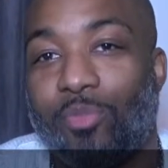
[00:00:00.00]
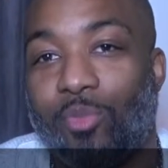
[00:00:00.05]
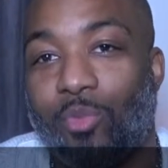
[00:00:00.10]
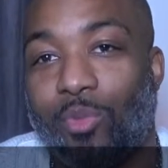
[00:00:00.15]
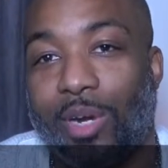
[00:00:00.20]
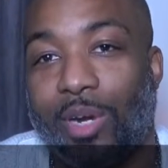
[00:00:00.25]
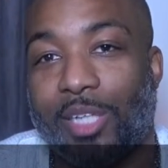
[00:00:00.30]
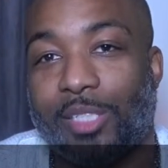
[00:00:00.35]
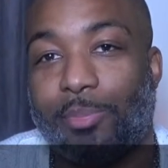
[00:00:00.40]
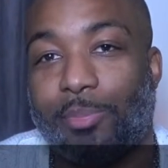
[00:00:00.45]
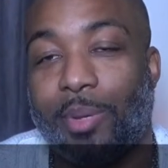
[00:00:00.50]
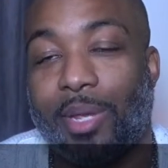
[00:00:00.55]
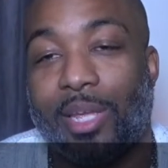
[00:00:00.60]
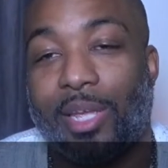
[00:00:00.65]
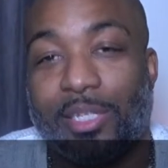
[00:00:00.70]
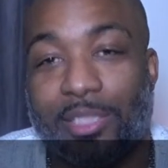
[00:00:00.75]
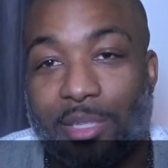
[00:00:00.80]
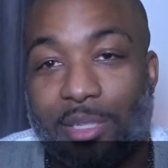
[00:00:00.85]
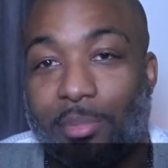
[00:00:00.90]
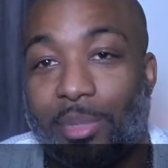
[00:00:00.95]
when I speak
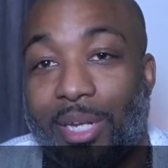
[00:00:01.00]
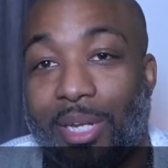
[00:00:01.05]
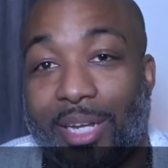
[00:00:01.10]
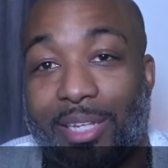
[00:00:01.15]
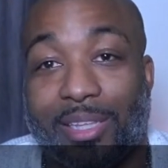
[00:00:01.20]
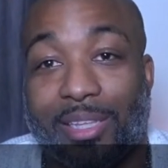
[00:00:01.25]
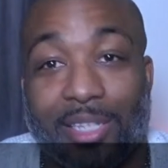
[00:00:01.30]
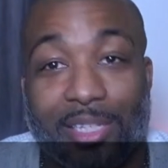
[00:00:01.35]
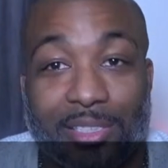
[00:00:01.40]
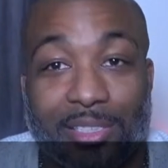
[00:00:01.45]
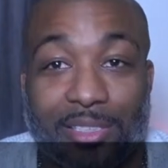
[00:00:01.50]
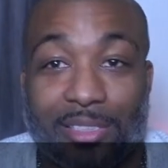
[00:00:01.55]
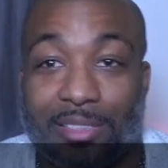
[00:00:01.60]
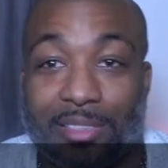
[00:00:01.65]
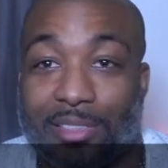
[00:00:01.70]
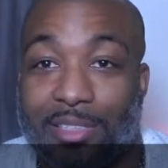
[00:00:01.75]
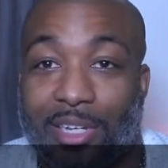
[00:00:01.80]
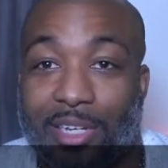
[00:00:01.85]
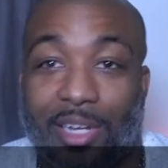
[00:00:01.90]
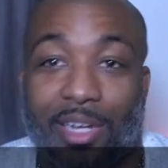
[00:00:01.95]
in something like
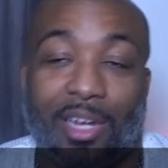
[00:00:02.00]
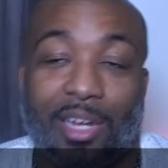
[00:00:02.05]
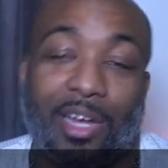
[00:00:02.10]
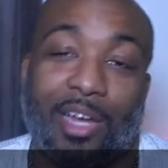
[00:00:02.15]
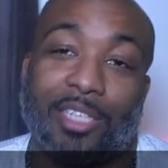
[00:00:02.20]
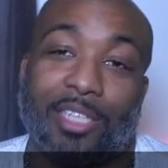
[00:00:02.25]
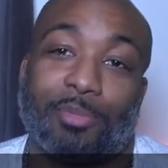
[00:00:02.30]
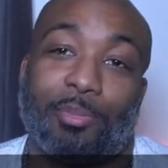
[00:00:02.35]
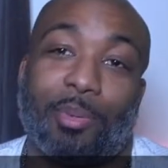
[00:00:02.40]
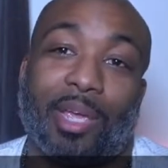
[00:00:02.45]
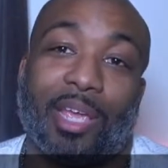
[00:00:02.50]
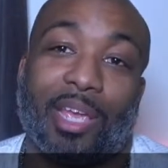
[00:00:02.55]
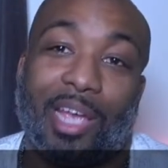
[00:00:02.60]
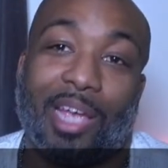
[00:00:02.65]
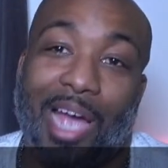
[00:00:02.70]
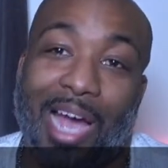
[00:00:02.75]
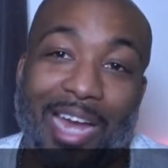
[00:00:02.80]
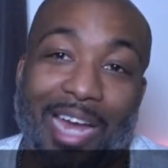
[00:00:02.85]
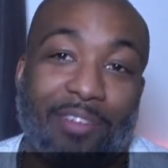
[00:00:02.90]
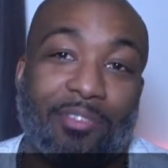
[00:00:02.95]
this, I speak in
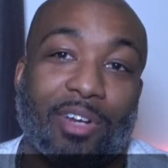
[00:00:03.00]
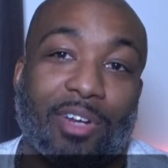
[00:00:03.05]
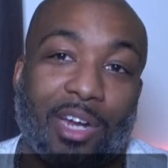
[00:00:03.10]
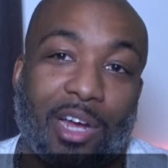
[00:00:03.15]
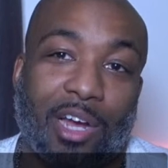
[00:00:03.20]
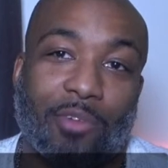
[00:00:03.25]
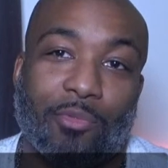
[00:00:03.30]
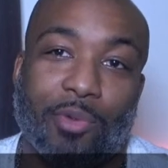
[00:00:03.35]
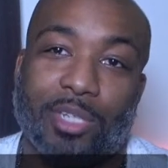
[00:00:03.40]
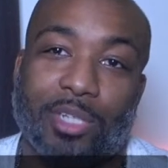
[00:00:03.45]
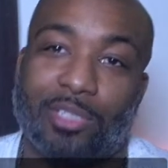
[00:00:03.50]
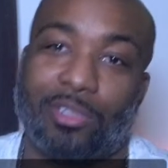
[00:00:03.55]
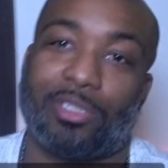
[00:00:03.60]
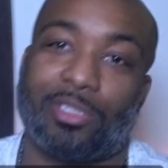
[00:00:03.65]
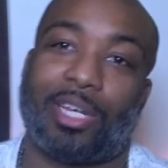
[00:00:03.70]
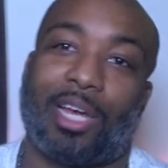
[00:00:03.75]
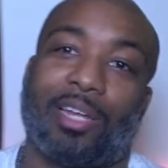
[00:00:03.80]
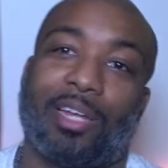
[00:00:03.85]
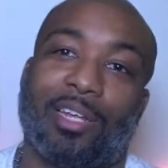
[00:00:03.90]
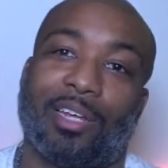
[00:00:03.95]
kind of a non-regional
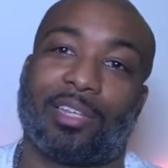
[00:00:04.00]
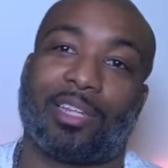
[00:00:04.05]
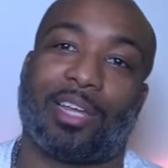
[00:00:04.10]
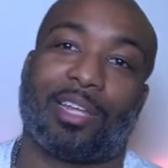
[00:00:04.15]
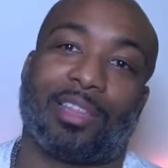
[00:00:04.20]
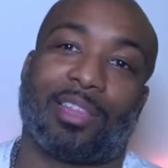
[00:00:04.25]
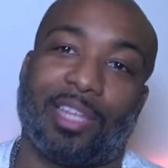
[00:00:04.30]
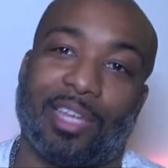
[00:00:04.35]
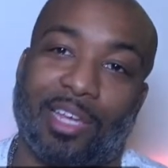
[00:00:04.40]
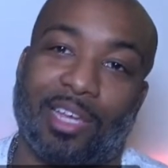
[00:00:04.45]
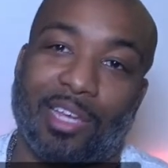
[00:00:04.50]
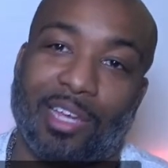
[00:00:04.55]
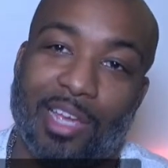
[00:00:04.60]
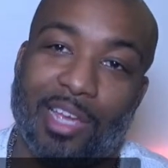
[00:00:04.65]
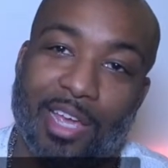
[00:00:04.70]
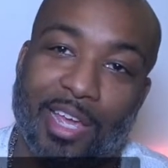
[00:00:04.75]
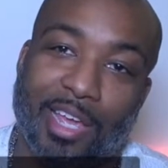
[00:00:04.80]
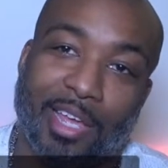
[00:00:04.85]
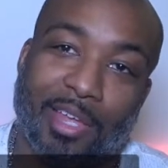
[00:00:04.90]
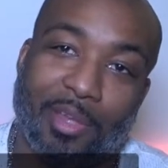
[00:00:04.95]
dialect. I think
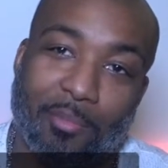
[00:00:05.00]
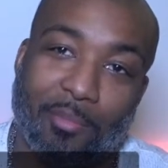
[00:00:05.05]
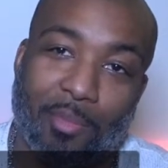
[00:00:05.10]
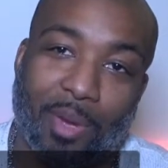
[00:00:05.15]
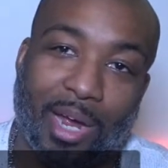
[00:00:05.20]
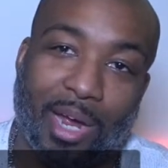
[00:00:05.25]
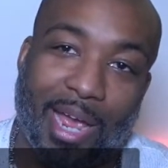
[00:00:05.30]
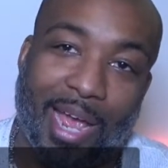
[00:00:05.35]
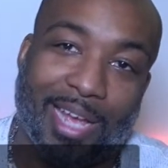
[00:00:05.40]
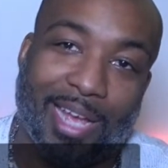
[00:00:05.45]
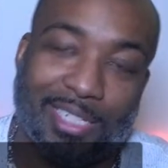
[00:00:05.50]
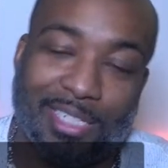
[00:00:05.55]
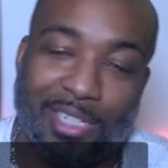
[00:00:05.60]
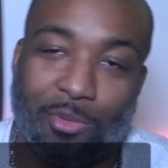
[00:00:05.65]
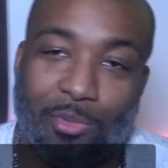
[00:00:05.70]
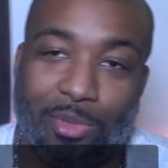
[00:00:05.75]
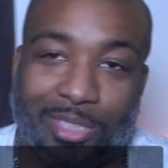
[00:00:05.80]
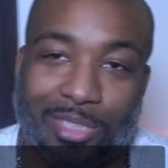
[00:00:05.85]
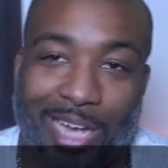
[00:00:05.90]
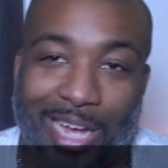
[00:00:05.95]
my
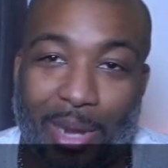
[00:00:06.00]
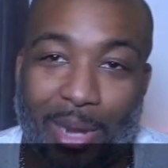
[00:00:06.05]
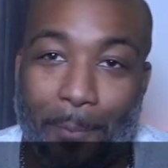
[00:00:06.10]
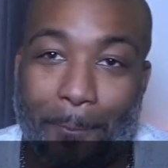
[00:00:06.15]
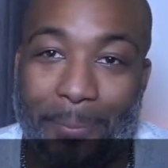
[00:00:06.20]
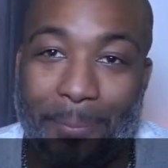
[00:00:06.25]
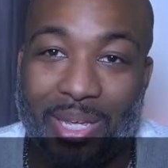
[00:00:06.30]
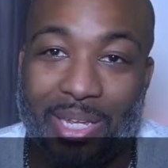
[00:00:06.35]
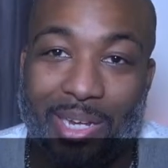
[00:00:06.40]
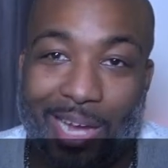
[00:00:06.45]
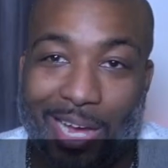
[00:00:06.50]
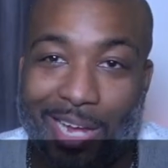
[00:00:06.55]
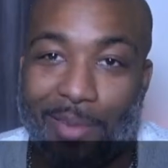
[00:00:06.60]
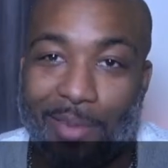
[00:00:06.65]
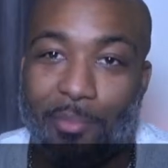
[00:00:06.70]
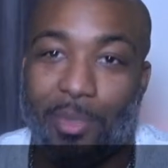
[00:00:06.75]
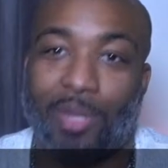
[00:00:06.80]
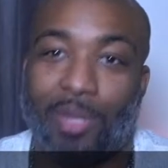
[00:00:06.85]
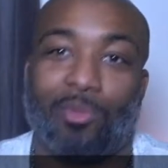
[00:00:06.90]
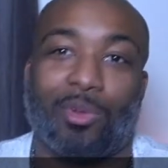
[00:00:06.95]
accent was kind of beat out
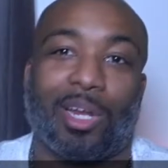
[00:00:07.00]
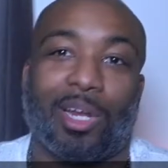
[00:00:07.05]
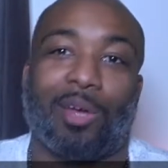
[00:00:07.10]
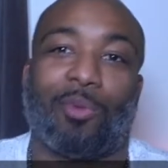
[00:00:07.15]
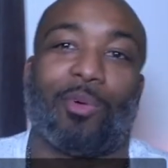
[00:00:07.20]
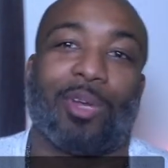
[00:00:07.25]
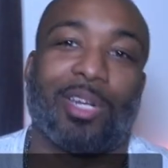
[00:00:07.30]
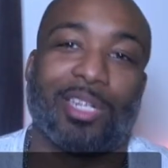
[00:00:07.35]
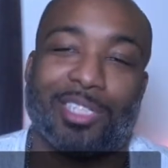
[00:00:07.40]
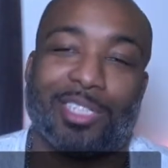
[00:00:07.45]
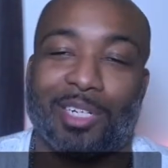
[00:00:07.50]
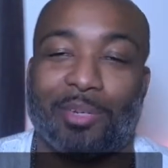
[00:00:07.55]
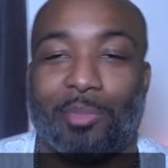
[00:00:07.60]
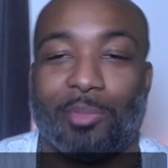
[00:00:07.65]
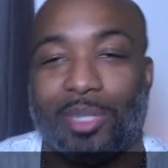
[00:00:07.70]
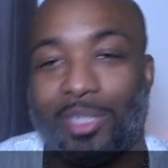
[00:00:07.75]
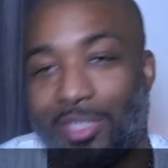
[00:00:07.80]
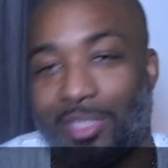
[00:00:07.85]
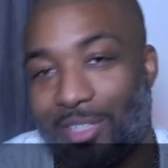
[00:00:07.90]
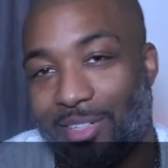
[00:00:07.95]
of me when I went into the
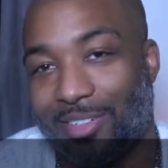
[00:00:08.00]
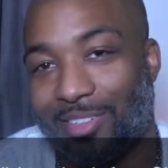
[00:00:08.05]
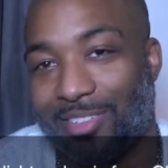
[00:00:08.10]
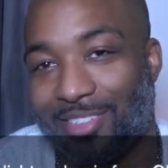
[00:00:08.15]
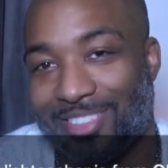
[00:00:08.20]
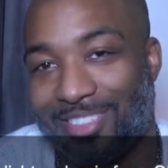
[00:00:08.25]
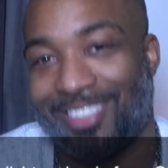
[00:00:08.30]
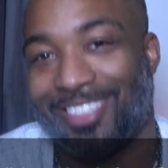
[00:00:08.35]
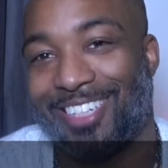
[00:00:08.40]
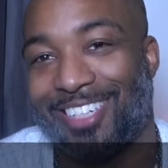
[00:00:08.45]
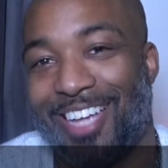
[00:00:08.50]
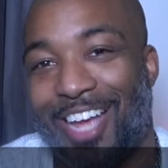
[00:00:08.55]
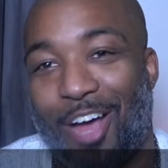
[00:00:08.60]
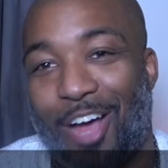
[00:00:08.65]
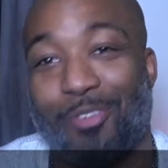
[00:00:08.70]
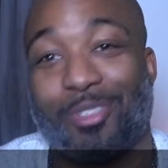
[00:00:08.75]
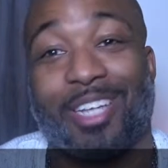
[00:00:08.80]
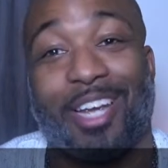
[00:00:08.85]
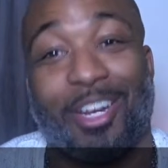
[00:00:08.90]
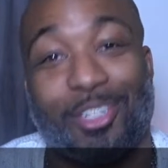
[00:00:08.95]
military. I
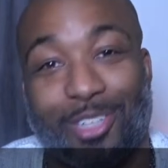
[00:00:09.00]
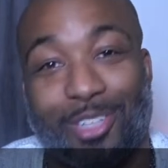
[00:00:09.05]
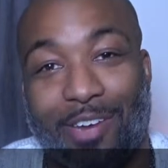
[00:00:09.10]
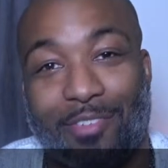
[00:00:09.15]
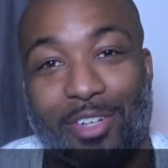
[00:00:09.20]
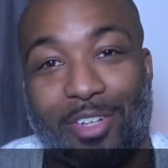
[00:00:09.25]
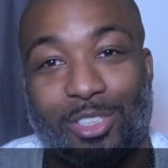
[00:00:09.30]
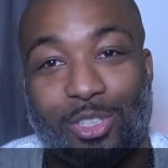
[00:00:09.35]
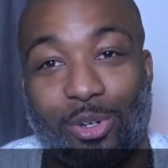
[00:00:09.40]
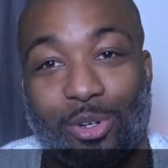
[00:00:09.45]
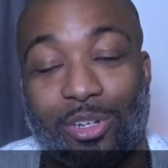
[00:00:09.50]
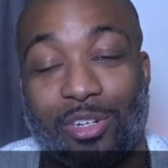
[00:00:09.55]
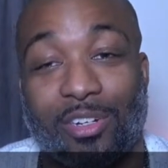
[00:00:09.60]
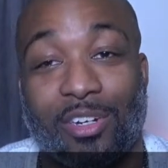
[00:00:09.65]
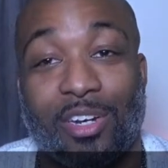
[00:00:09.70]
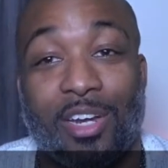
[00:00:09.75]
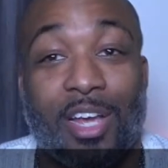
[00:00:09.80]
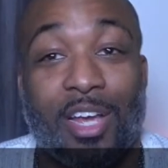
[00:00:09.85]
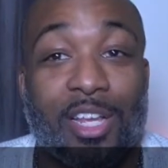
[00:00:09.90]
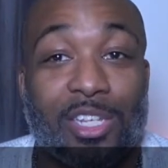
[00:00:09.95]
was an air traffic controller,
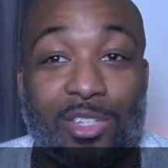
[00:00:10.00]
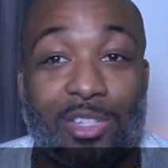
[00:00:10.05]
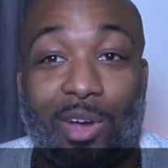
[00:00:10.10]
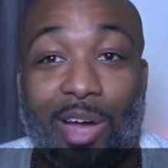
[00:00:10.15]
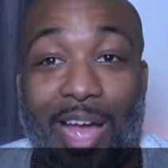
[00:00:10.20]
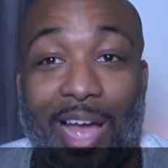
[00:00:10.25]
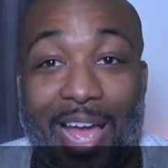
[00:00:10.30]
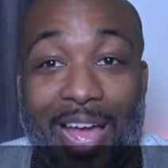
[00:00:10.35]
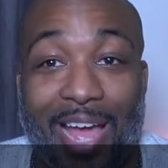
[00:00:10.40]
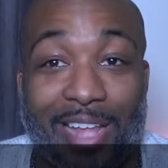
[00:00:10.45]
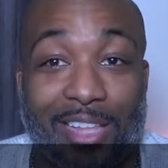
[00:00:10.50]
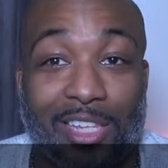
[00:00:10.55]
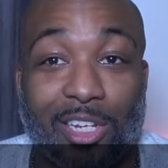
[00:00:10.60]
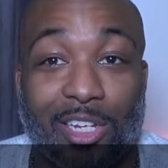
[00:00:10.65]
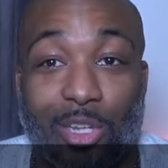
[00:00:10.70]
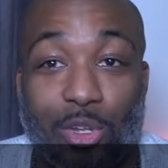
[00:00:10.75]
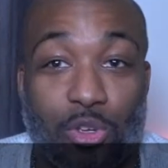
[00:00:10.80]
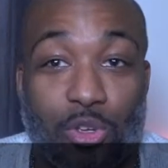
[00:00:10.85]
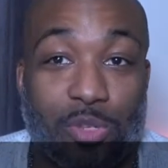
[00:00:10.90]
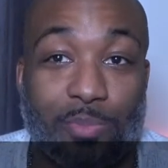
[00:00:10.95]
so I had to
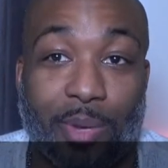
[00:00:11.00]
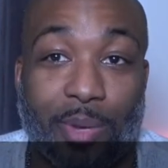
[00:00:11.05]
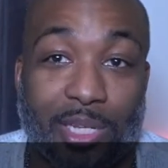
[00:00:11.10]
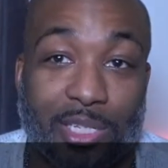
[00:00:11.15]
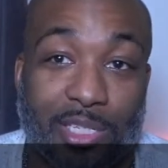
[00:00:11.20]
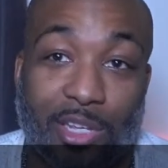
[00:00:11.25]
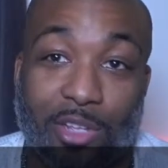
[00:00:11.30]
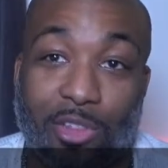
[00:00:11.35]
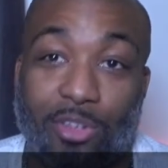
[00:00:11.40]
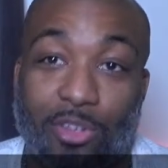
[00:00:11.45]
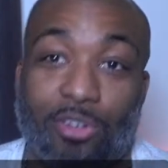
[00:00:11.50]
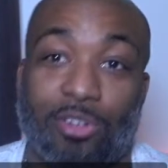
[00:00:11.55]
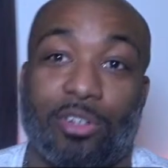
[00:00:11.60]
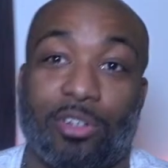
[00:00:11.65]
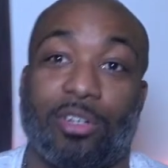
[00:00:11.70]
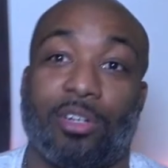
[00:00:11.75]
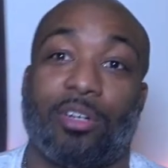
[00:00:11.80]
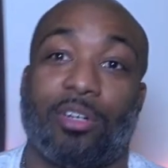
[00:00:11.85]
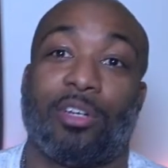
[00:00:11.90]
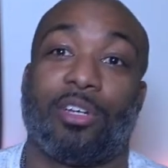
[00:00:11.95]
lose my southern